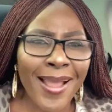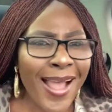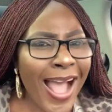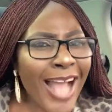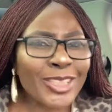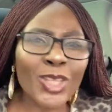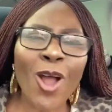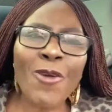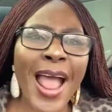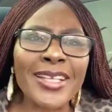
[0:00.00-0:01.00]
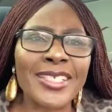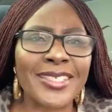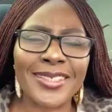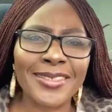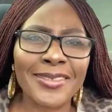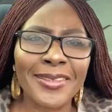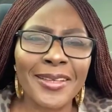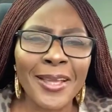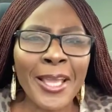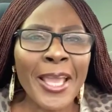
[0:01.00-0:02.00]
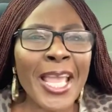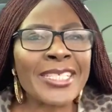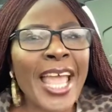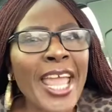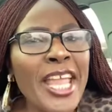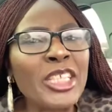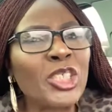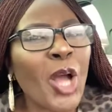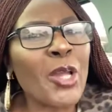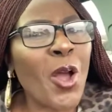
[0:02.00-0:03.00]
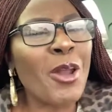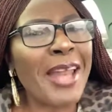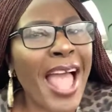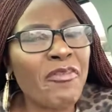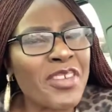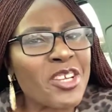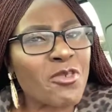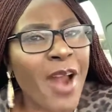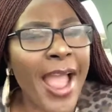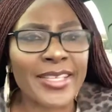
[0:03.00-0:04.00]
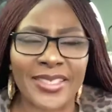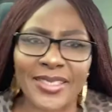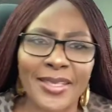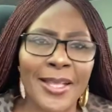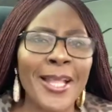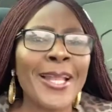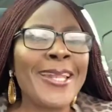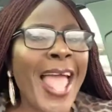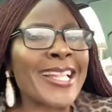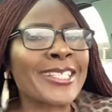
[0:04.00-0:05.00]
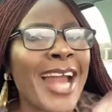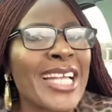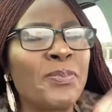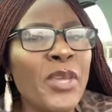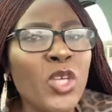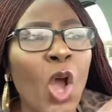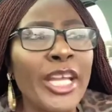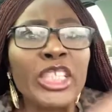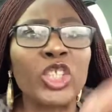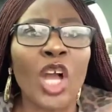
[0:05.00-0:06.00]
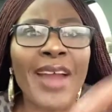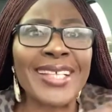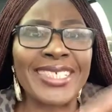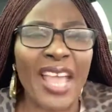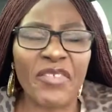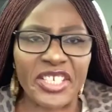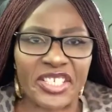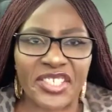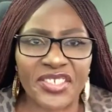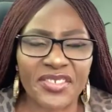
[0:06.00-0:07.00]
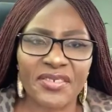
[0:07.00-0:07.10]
Assurance. He said, insure your life in Christ. Let Christ be your insurance service.